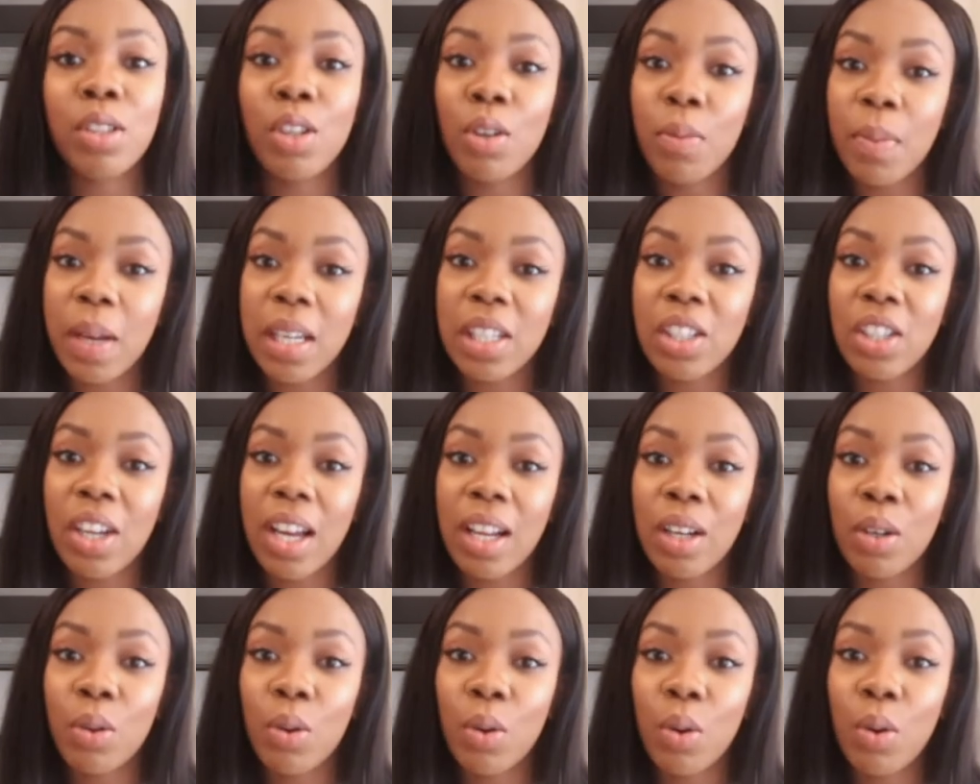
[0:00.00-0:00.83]
to my
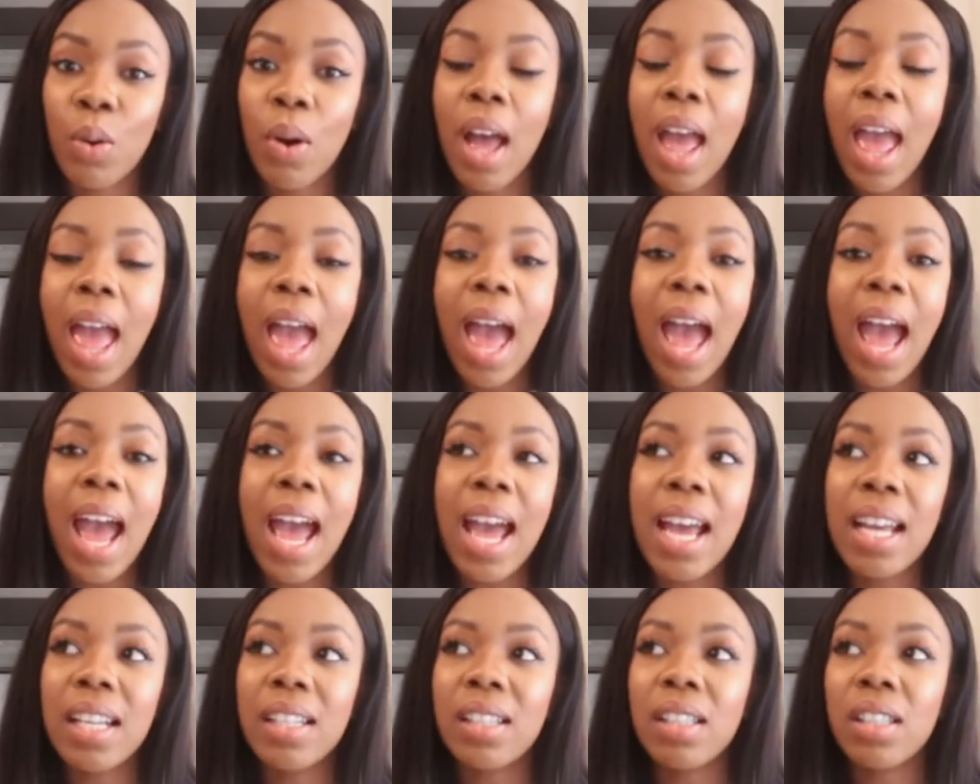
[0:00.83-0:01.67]
channel.
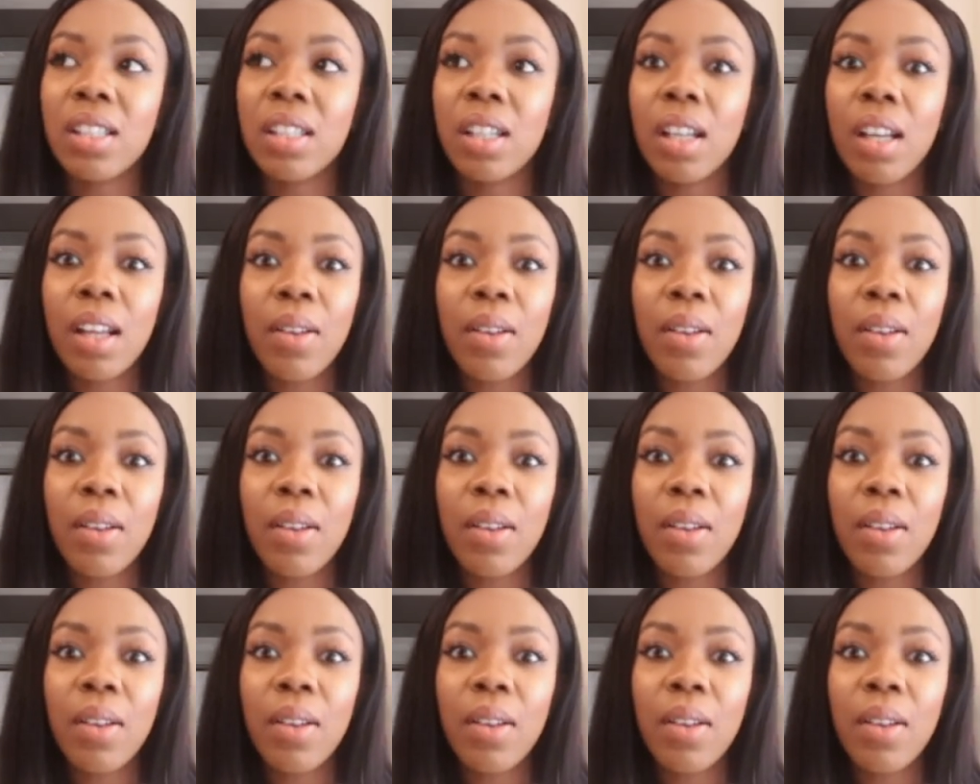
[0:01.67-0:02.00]
And